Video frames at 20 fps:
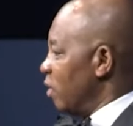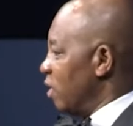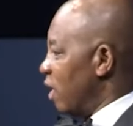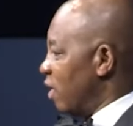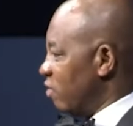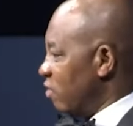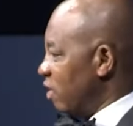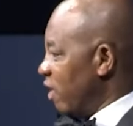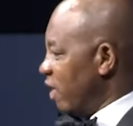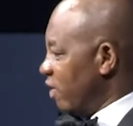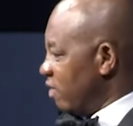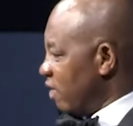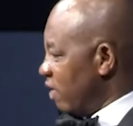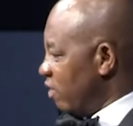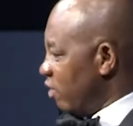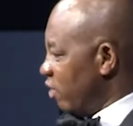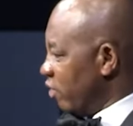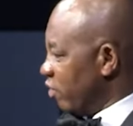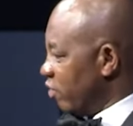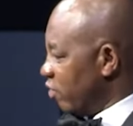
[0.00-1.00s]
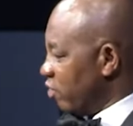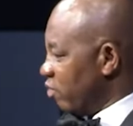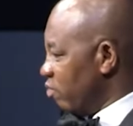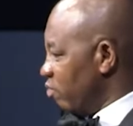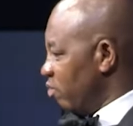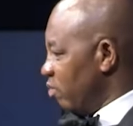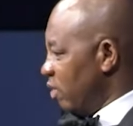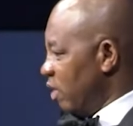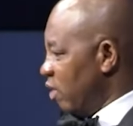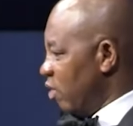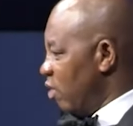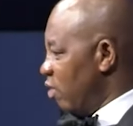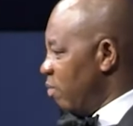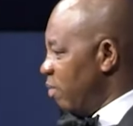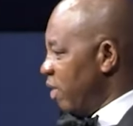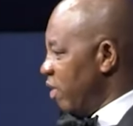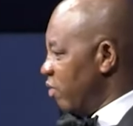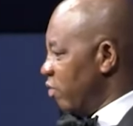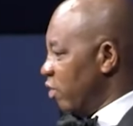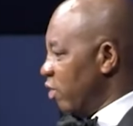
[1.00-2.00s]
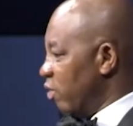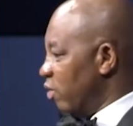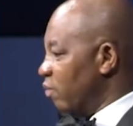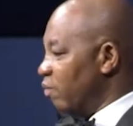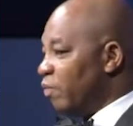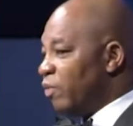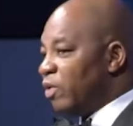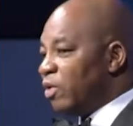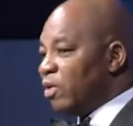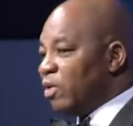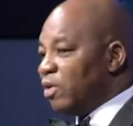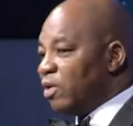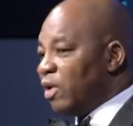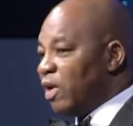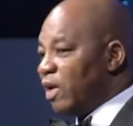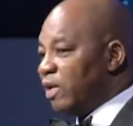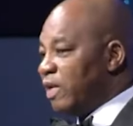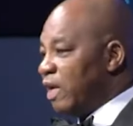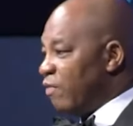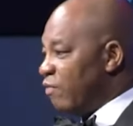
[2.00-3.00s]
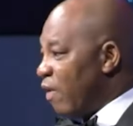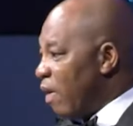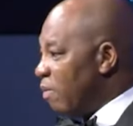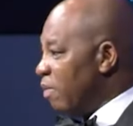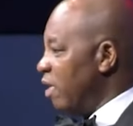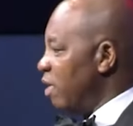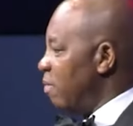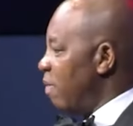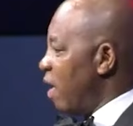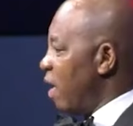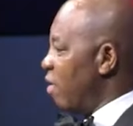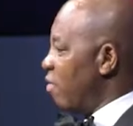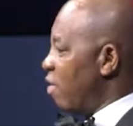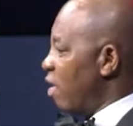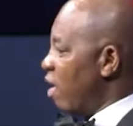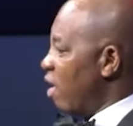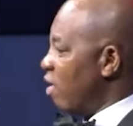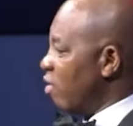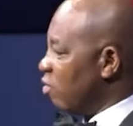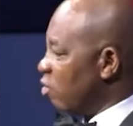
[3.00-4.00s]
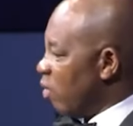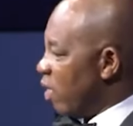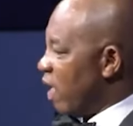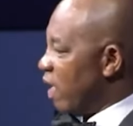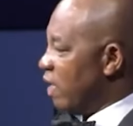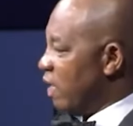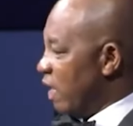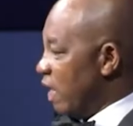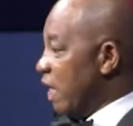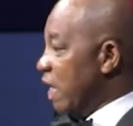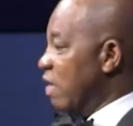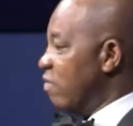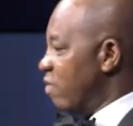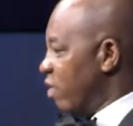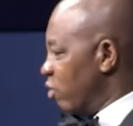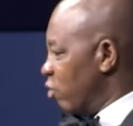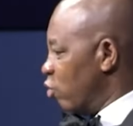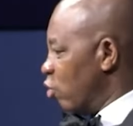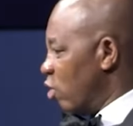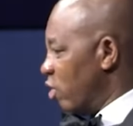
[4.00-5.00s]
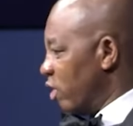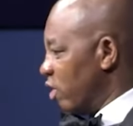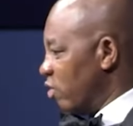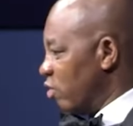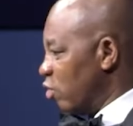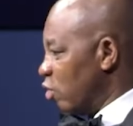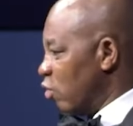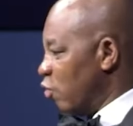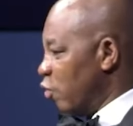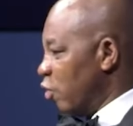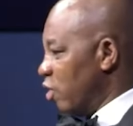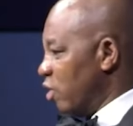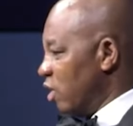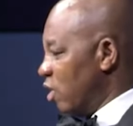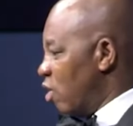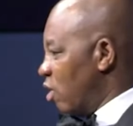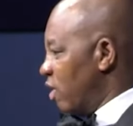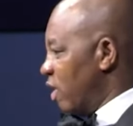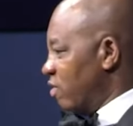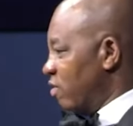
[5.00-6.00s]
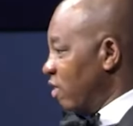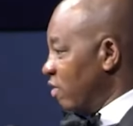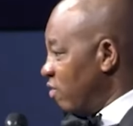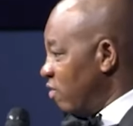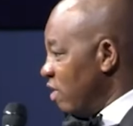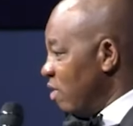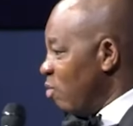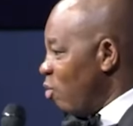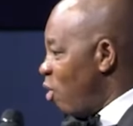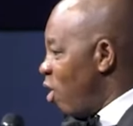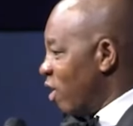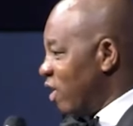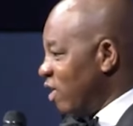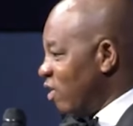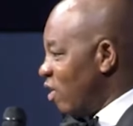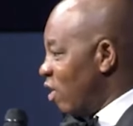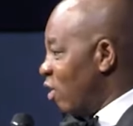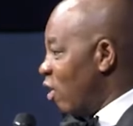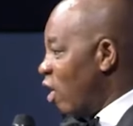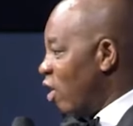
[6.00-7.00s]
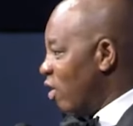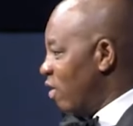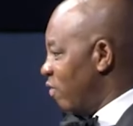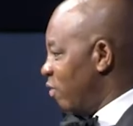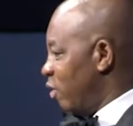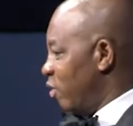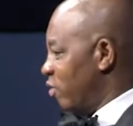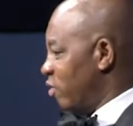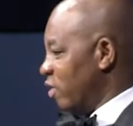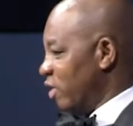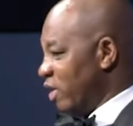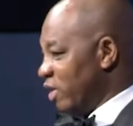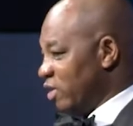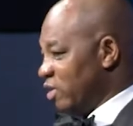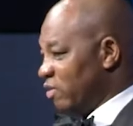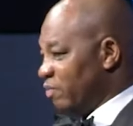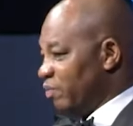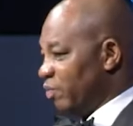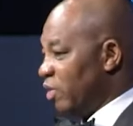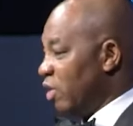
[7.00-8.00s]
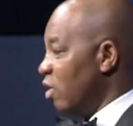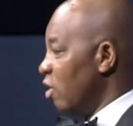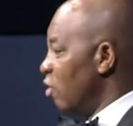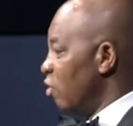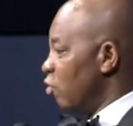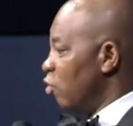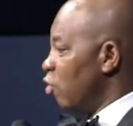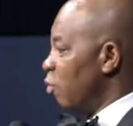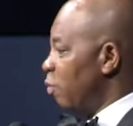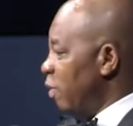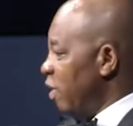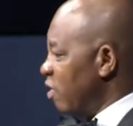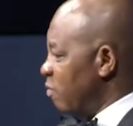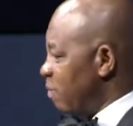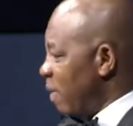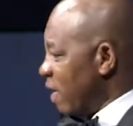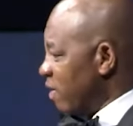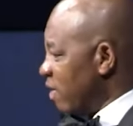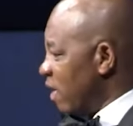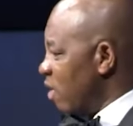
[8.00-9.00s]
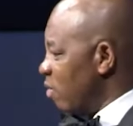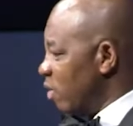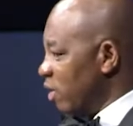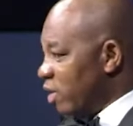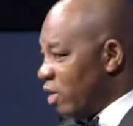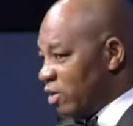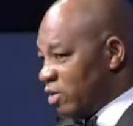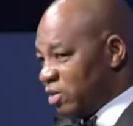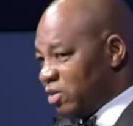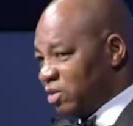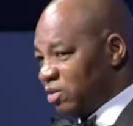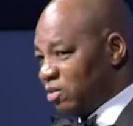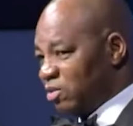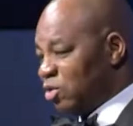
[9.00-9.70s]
they are selected just, you know, based on their family background, where they live, and so on and so forth. There's a team working on all of those selections. So please partner with us